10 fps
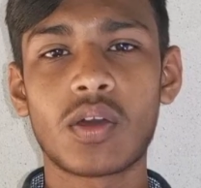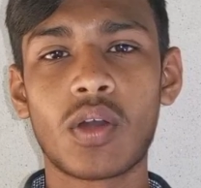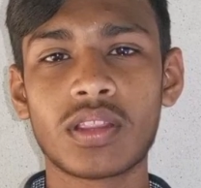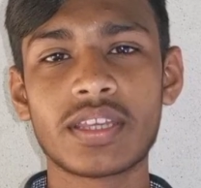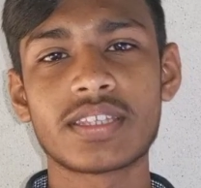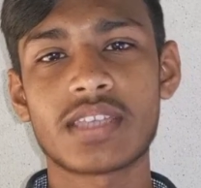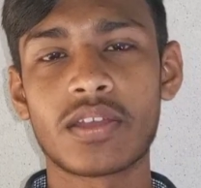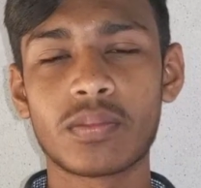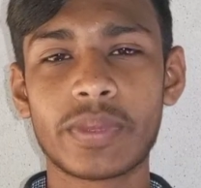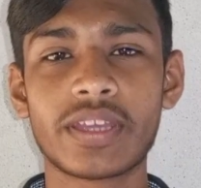All links
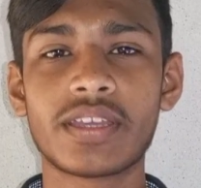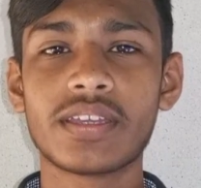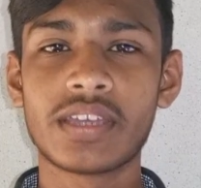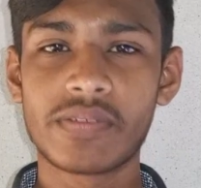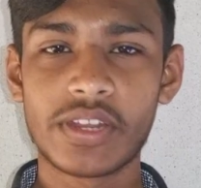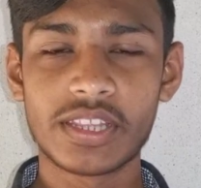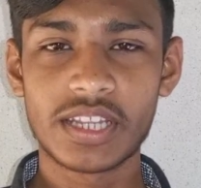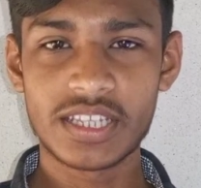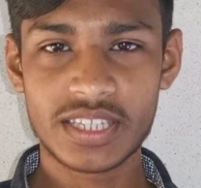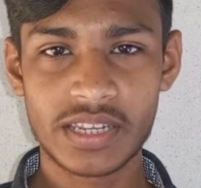I will be given in
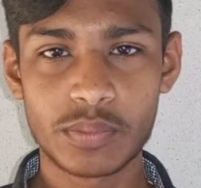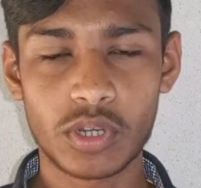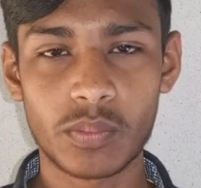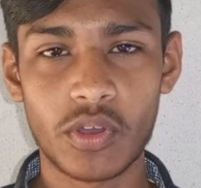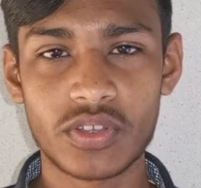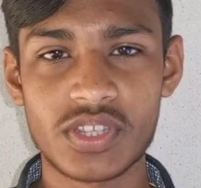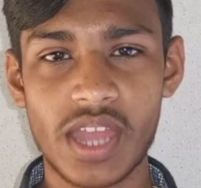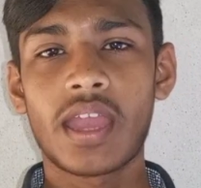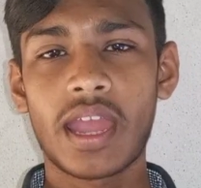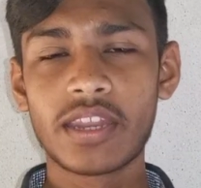the description box,
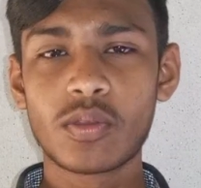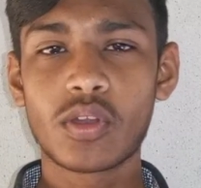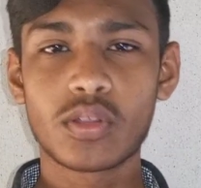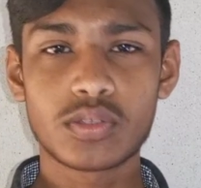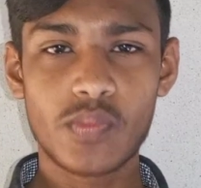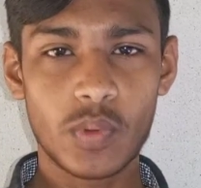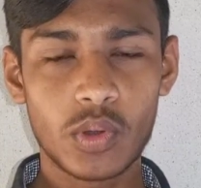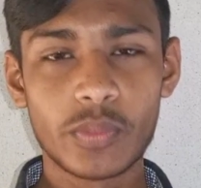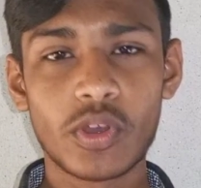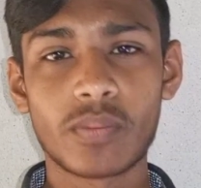and you can also
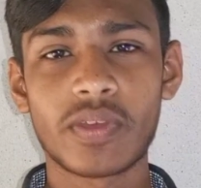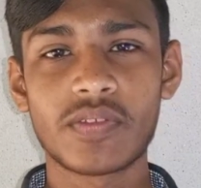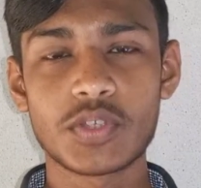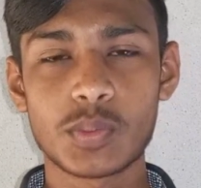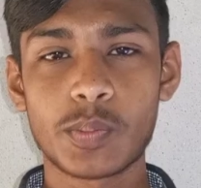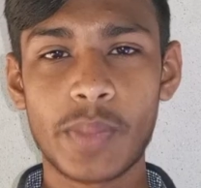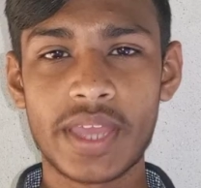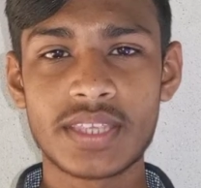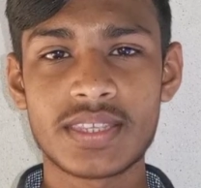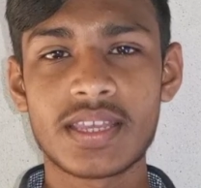follow me on my Facebook
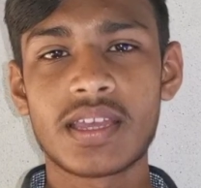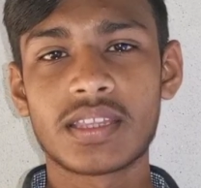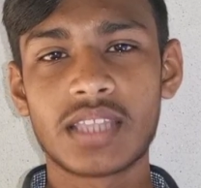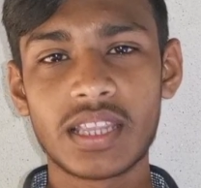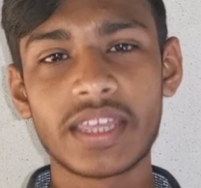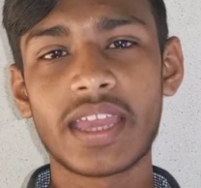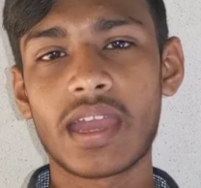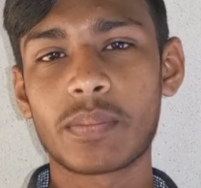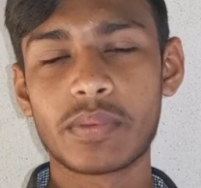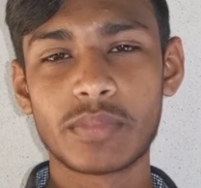page. The link
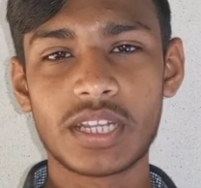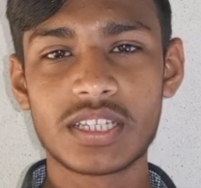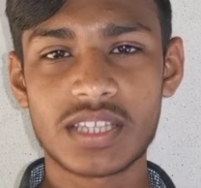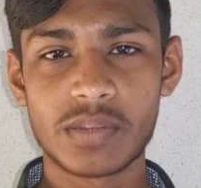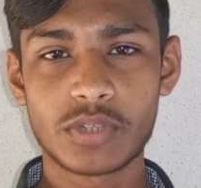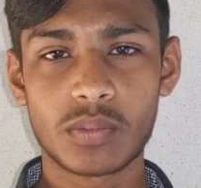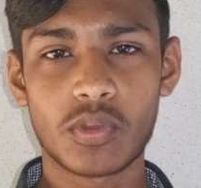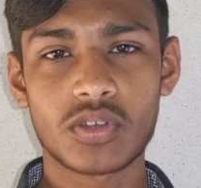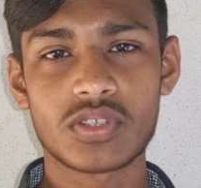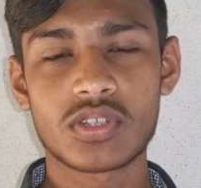have in the description
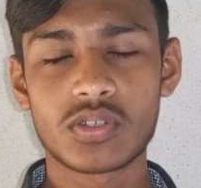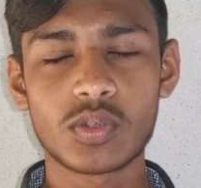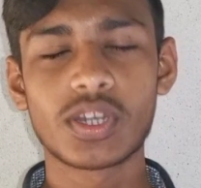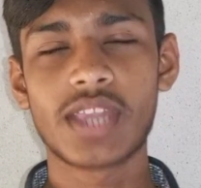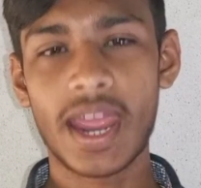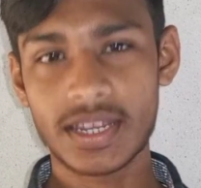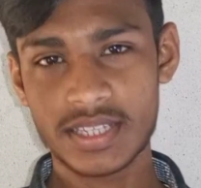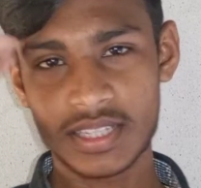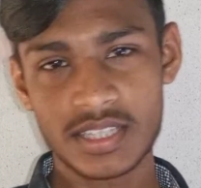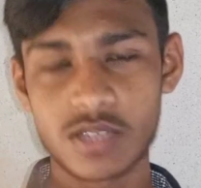box. Today
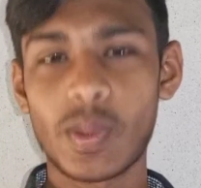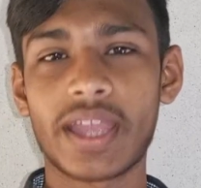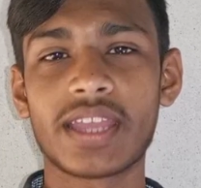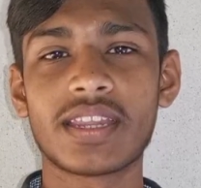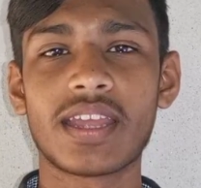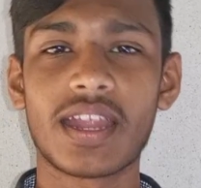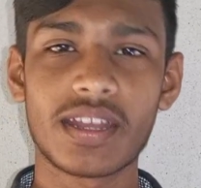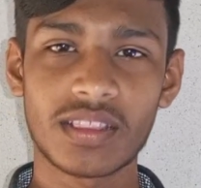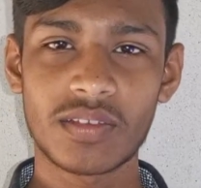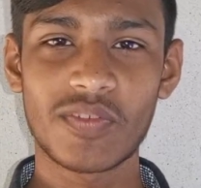that's, see you again, and
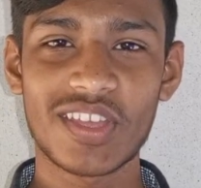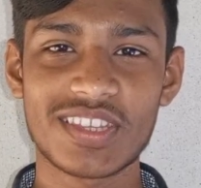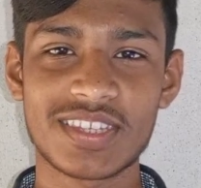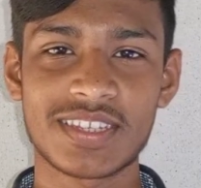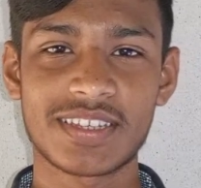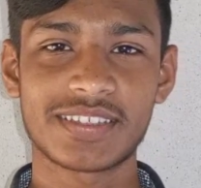Allah Hafiz.